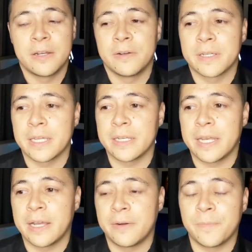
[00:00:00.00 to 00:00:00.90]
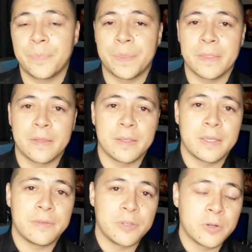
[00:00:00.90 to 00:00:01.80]
Okay, now
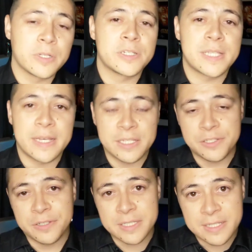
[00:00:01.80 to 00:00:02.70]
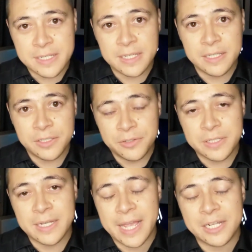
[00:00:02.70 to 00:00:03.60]
if you go into your settings, you
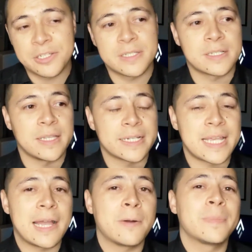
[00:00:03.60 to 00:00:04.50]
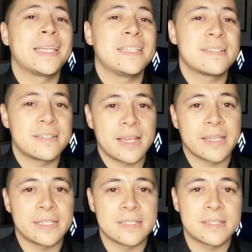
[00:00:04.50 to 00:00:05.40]
could actually select how many
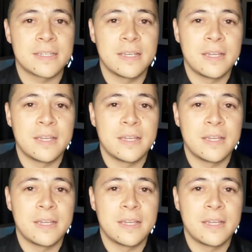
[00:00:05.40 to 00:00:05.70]
seconds